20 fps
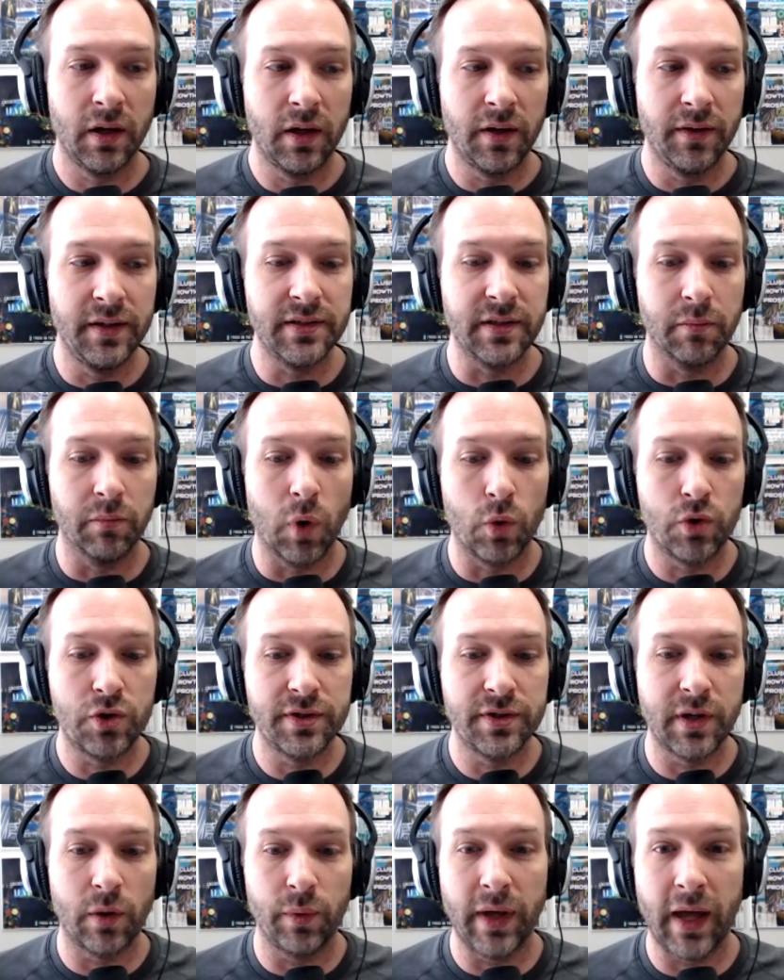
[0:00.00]
these
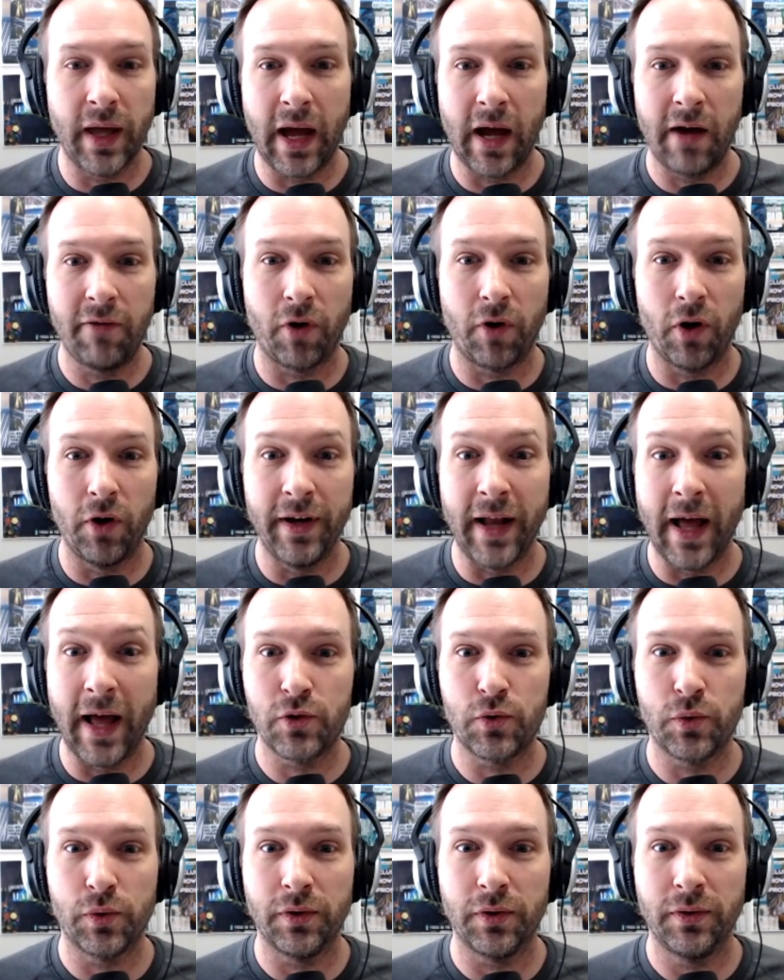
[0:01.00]
emotions that we have are
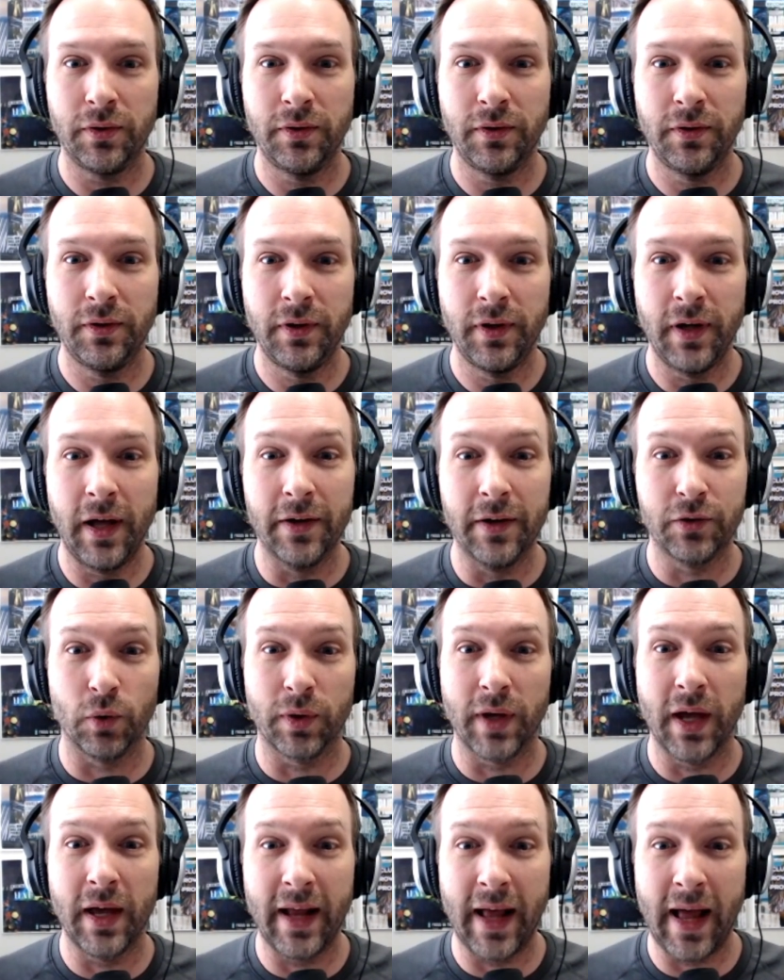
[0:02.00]
natural and it's
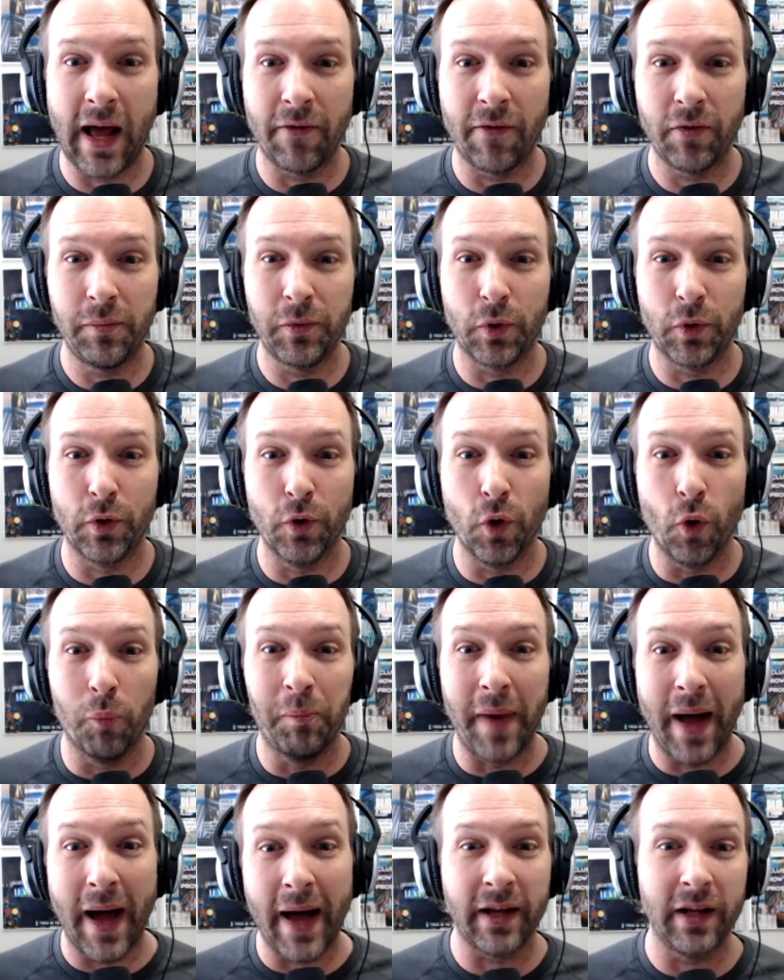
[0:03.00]
okay to have them there are no
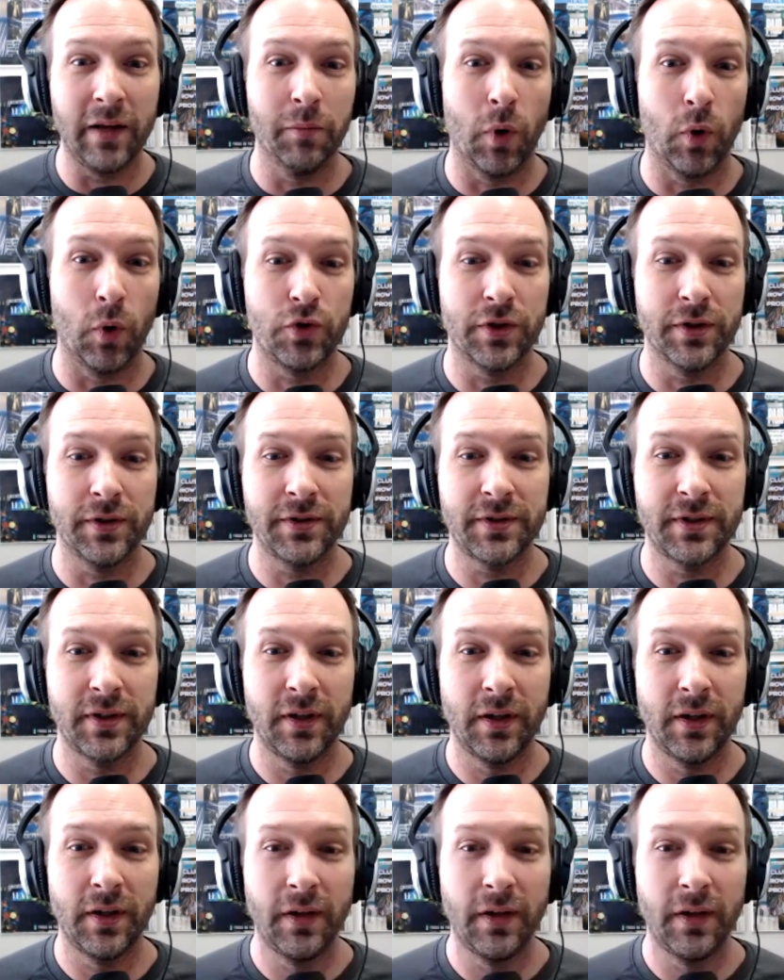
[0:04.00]
bad emotions